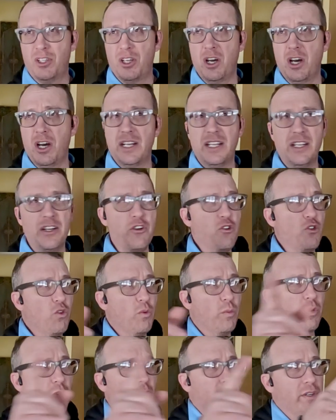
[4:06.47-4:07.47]
cut in
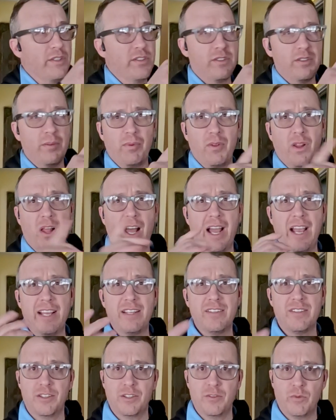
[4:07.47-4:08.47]
numerous
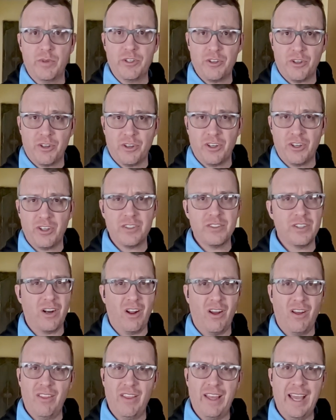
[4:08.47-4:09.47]
supplies and returns and
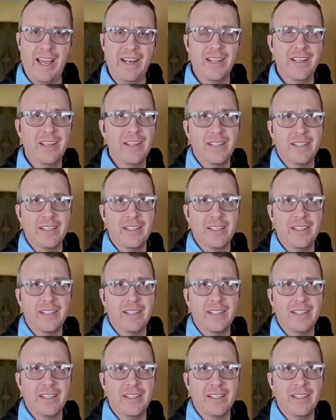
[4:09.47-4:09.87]
all that,